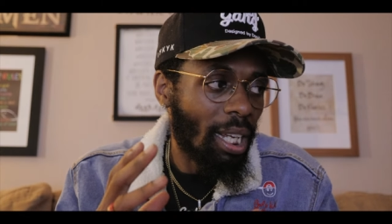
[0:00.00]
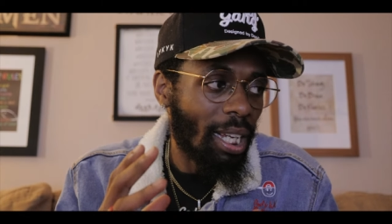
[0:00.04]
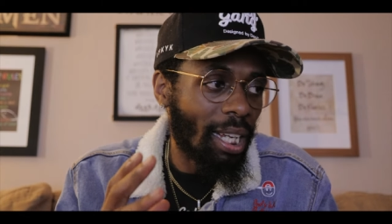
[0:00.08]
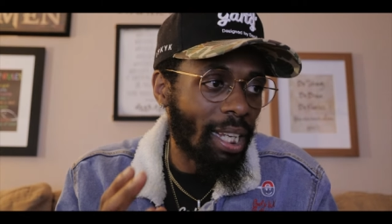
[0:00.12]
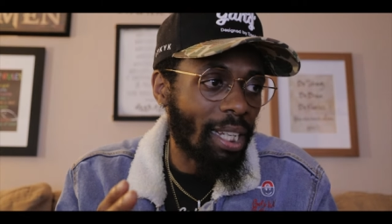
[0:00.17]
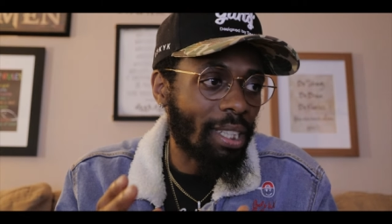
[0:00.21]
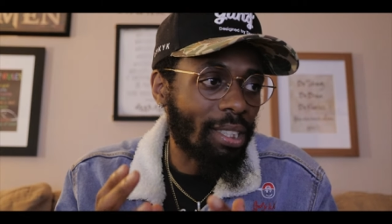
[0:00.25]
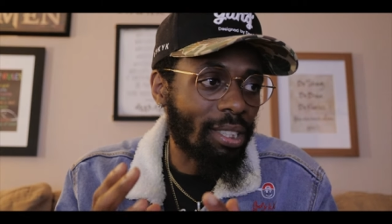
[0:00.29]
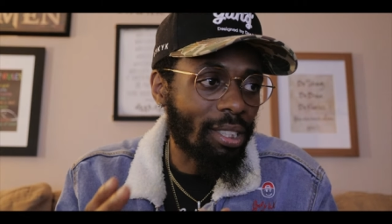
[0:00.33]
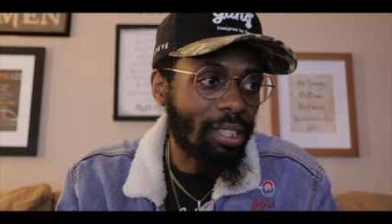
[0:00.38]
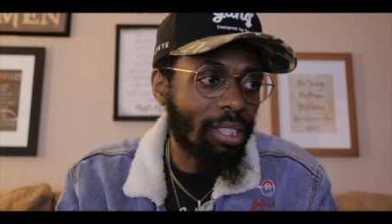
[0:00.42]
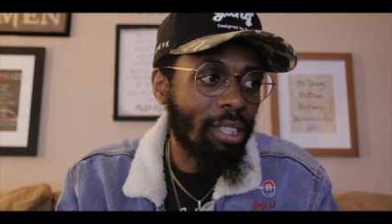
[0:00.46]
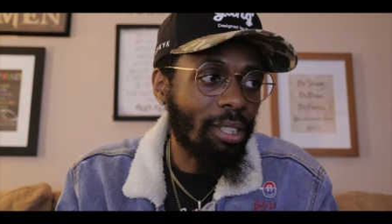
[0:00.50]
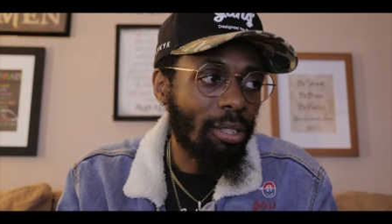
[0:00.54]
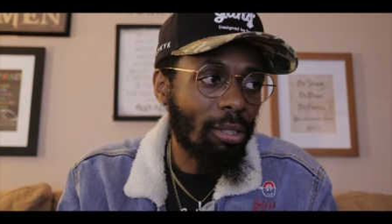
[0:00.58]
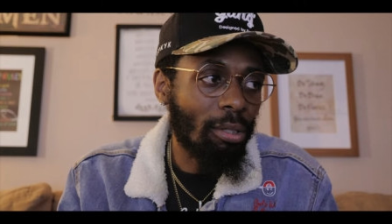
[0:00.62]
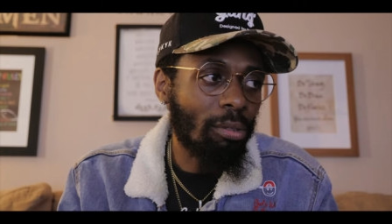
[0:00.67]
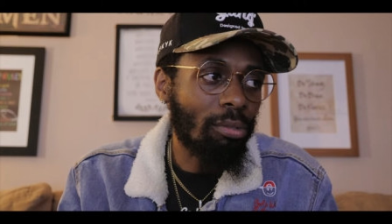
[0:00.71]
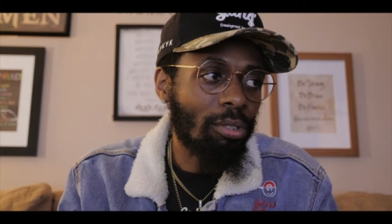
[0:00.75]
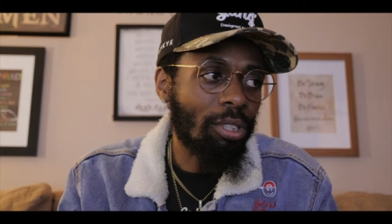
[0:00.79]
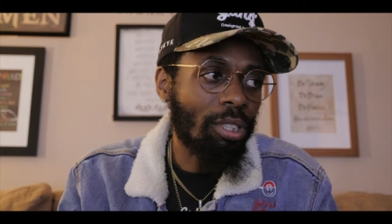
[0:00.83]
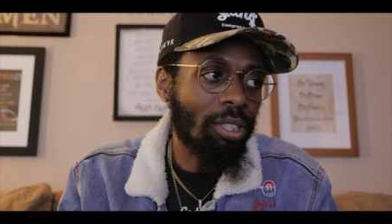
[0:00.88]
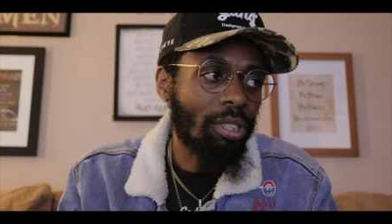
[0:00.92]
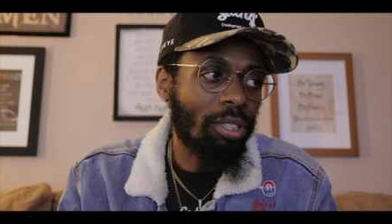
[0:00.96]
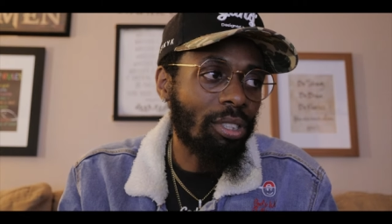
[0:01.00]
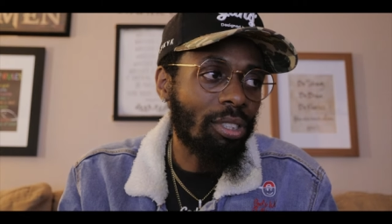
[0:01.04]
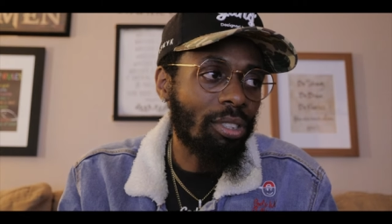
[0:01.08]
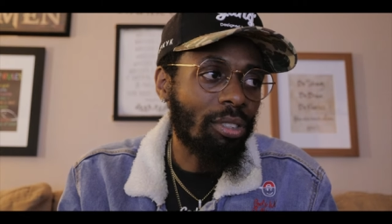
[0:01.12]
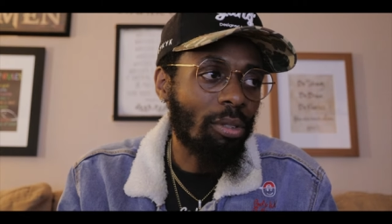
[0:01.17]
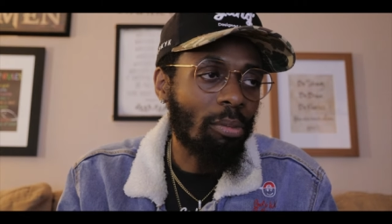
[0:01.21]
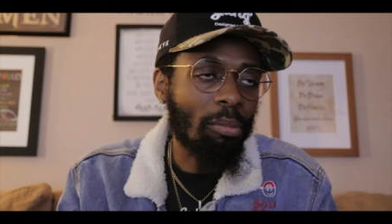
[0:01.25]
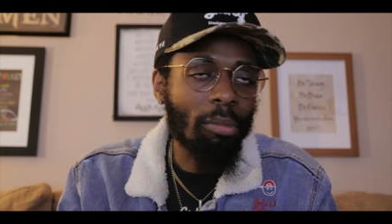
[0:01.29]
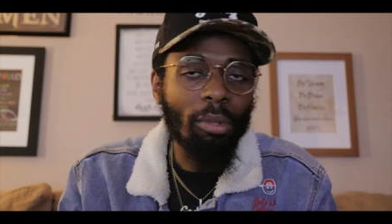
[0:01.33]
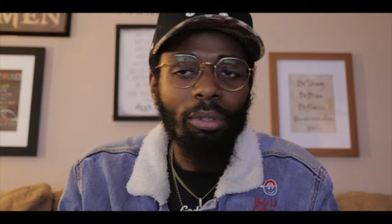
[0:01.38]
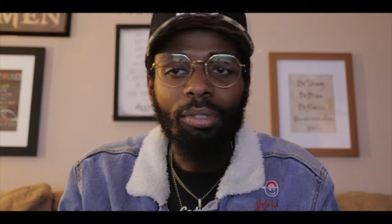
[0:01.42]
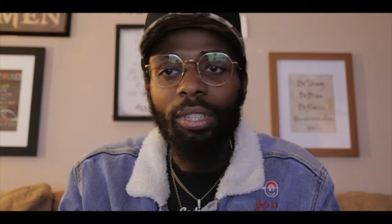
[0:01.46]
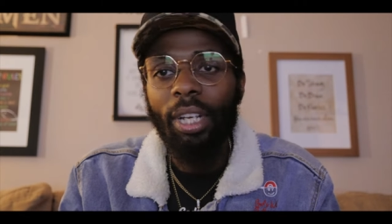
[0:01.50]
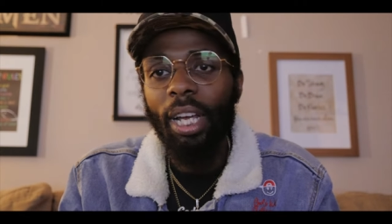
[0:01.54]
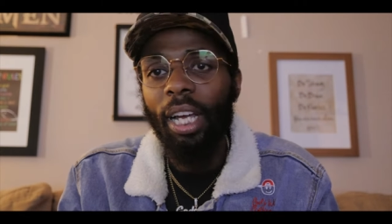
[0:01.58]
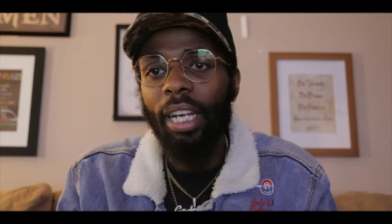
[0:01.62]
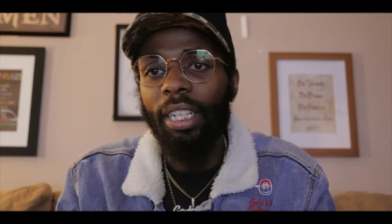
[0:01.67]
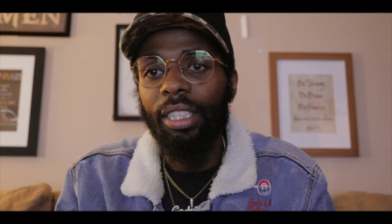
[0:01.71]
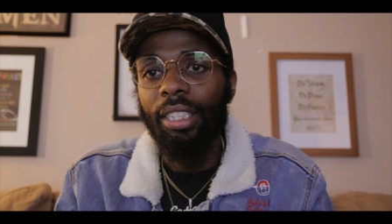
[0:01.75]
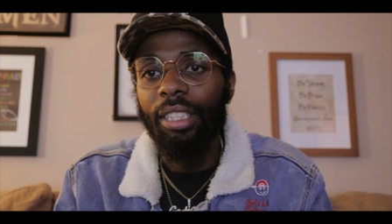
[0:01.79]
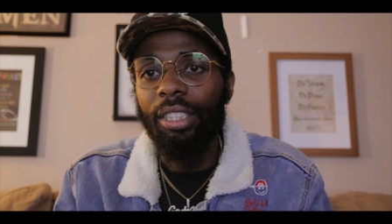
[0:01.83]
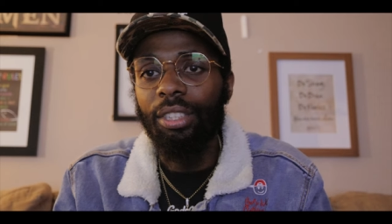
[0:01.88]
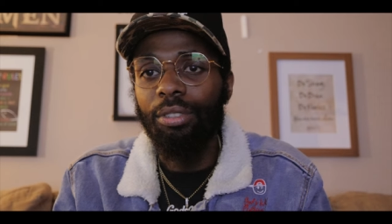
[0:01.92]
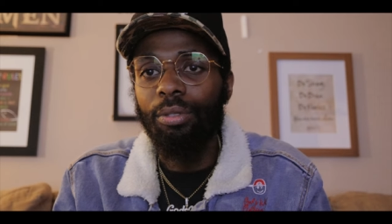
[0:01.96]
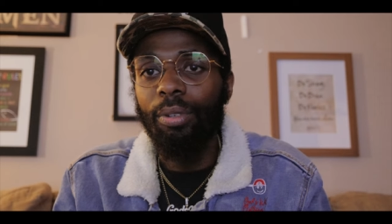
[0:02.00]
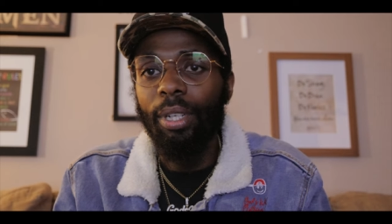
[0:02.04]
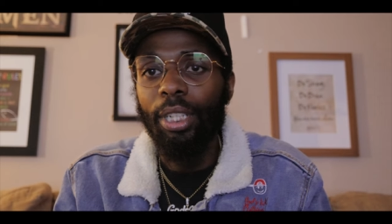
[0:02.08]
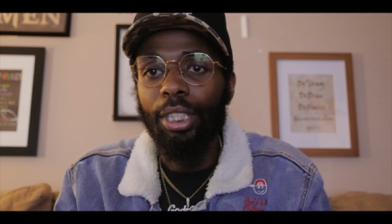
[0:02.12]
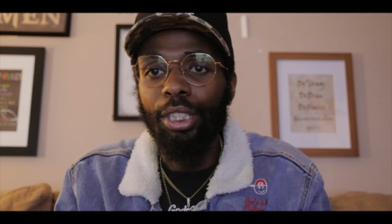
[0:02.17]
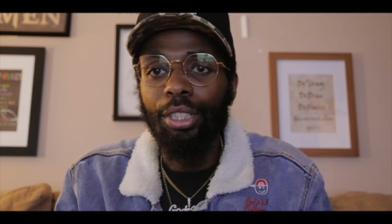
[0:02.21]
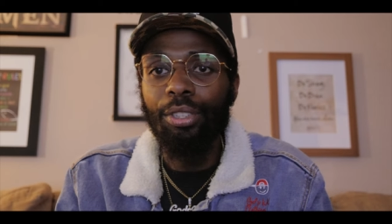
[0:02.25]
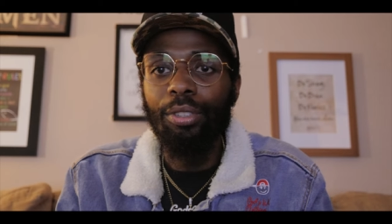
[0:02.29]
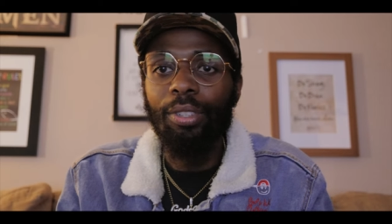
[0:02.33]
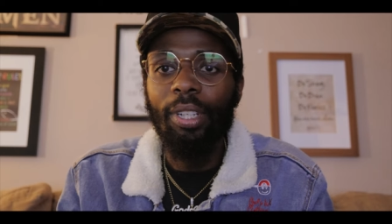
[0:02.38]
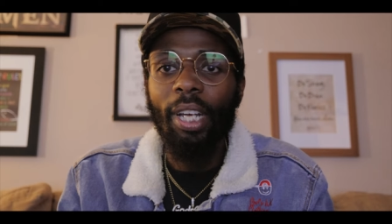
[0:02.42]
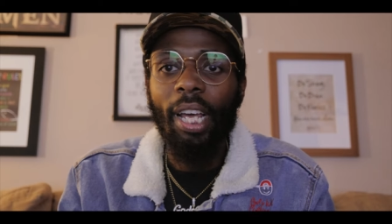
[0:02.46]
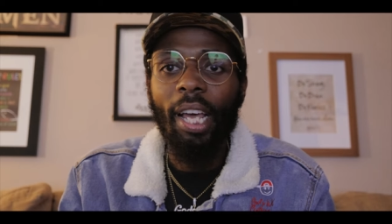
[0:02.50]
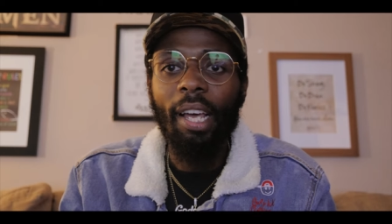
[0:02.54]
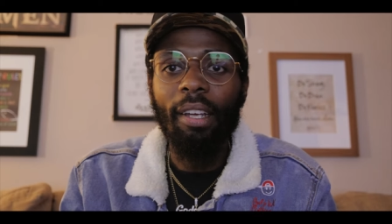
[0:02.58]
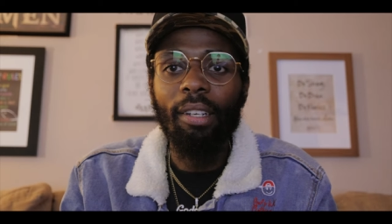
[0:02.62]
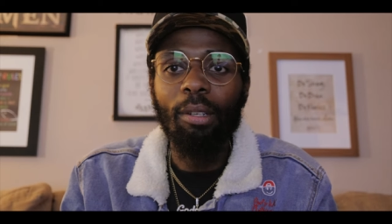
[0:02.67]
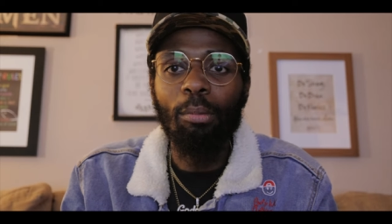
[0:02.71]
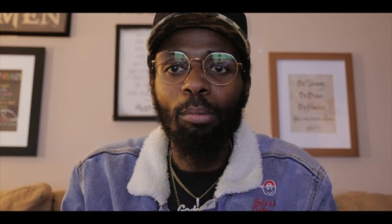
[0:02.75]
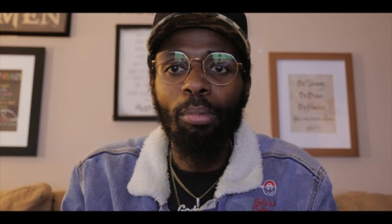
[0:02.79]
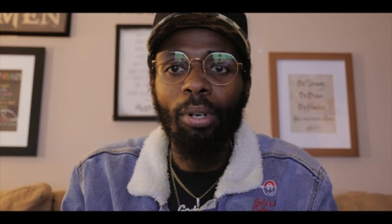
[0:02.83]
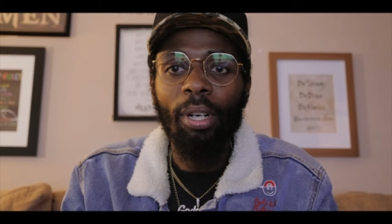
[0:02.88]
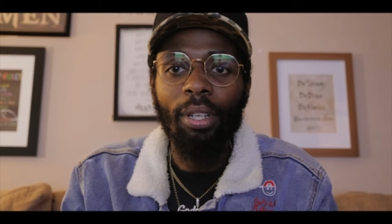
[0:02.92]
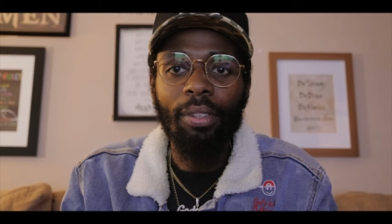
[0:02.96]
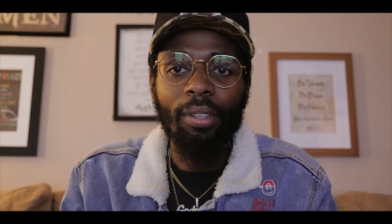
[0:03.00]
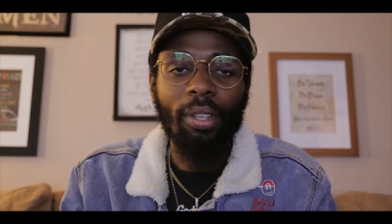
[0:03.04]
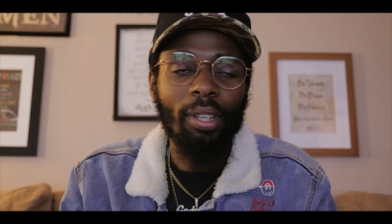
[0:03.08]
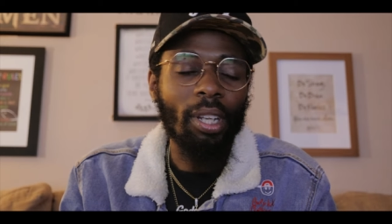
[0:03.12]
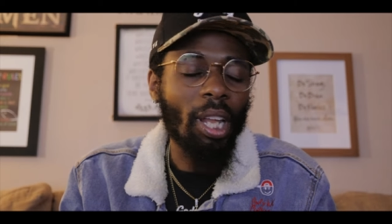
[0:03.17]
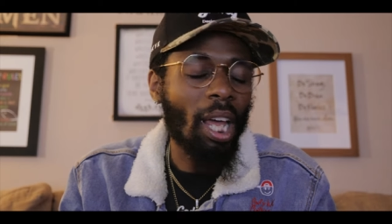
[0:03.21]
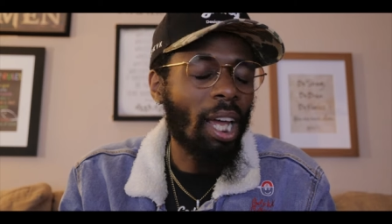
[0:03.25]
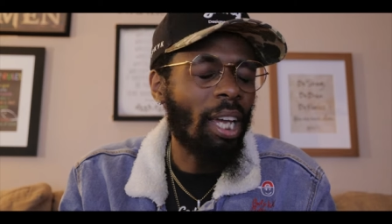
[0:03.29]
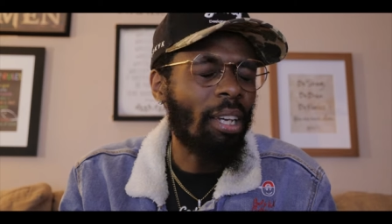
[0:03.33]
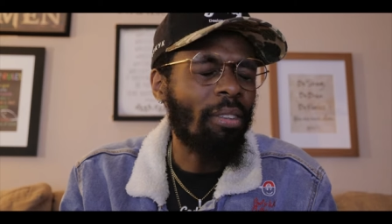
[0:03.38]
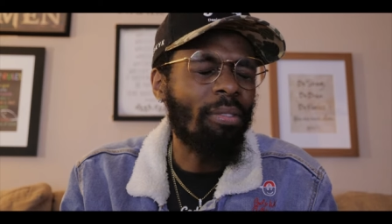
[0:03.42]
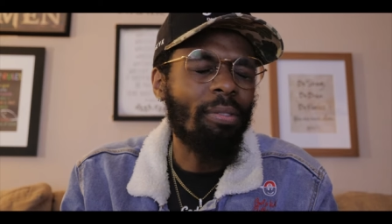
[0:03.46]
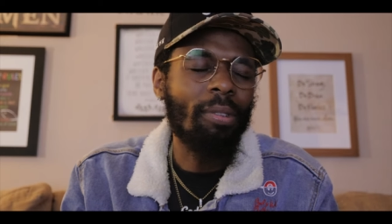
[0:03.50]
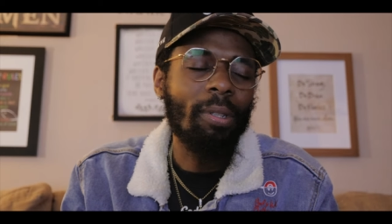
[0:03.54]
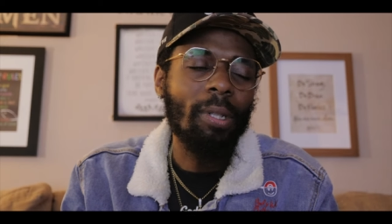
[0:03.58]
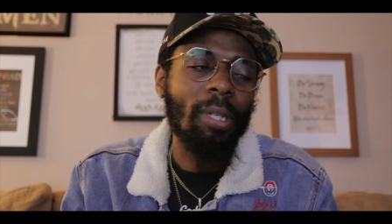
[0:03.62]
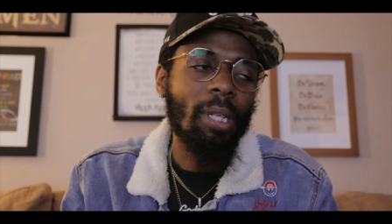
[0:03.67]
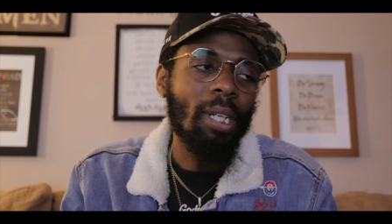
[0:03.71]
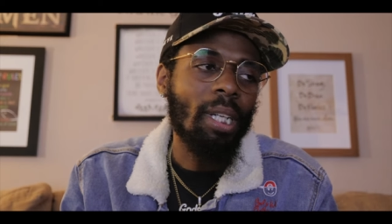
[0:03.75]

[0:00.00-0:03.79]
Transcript: it's still just the Most High just graced you to have the breath of life.